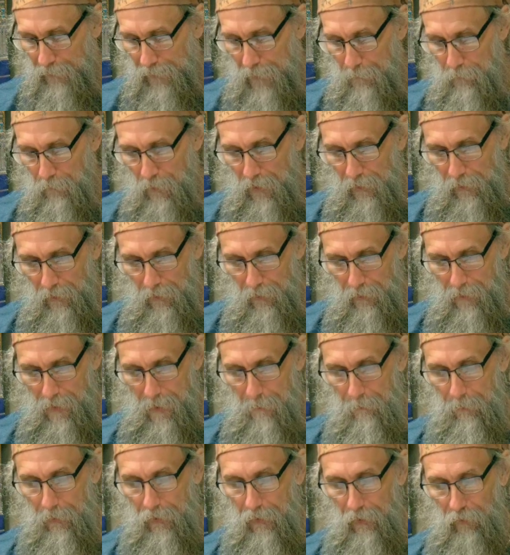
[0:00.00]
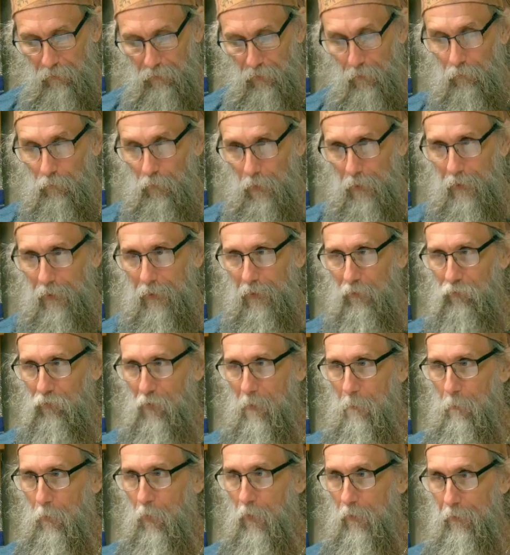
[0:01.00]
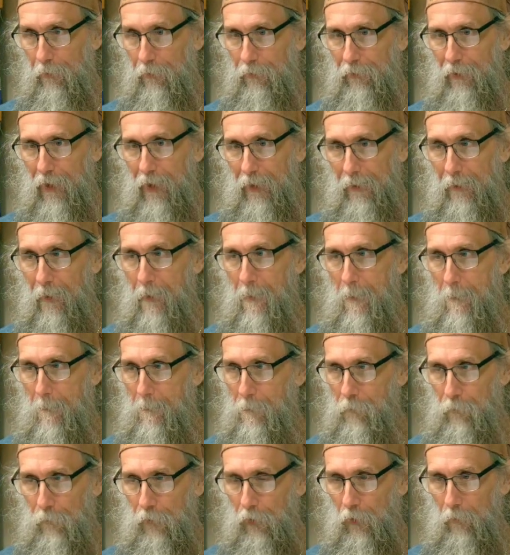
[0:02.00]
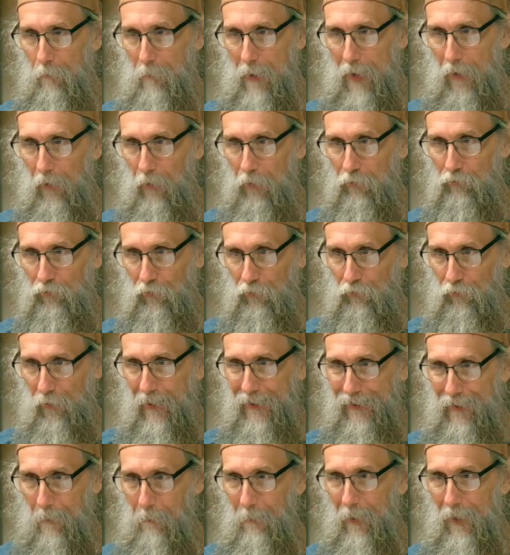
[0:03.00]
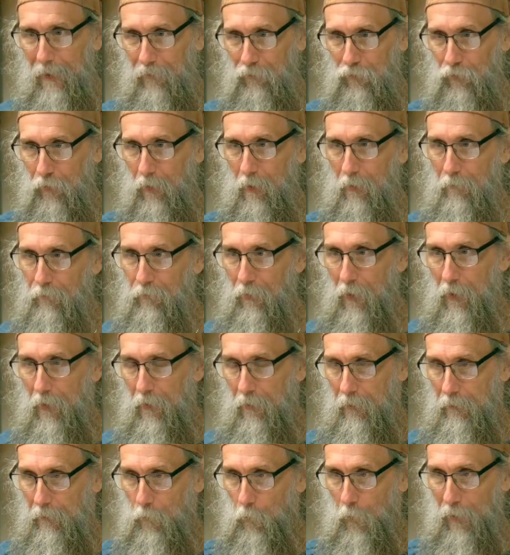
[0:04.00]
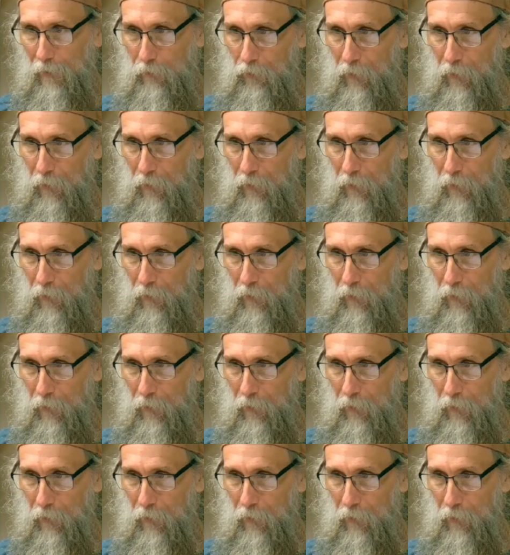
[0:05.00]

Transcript: keep thinking of that because it really is an important thing. Your marriage is like a picture of what